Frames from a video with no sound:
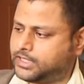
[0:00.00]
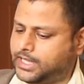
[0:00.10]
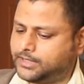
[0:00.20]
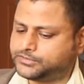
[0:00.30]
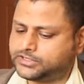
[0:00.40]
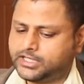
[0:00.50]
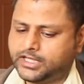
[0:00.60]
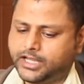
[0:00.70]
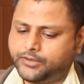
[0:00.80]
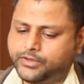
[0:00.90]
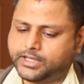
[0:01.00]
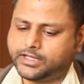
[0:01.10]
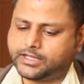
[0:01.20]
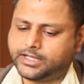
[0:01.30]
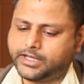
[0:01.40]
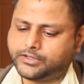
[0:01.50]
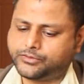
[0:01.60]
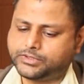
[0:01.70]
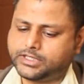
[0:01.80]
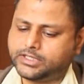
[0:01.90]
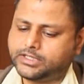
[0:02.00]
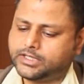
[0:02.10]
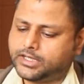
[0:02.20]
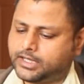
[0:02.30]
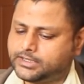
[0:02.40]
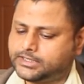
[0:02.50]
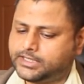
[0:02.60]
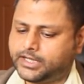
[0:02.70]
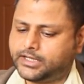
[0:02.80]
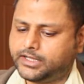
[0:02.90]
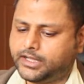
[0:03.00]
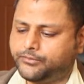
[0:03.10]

arms, and we can connect to the another end,